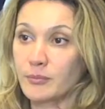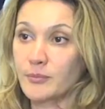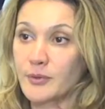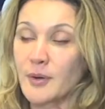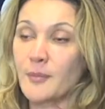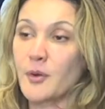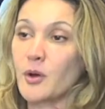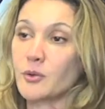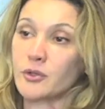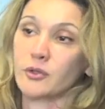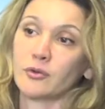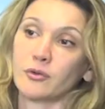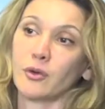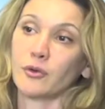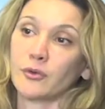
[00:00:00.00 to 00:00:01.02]
promotes
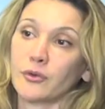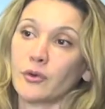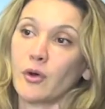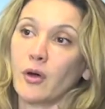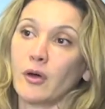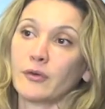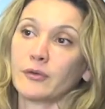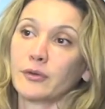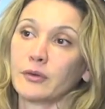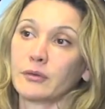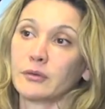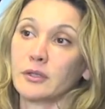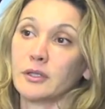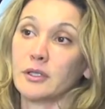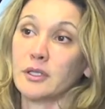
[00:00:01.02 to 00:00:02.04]
growth of
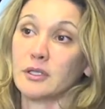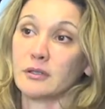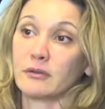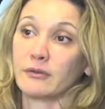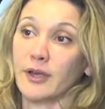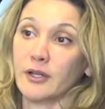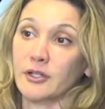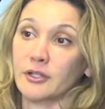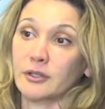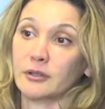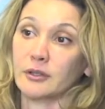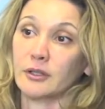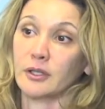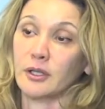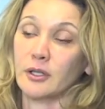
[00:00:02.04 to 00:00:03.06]
yeast
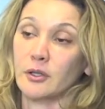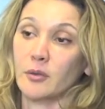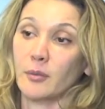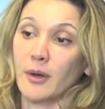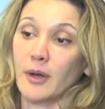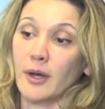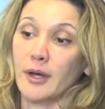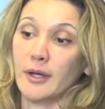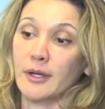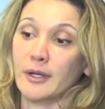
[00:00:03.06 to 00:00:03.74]
infection in your body.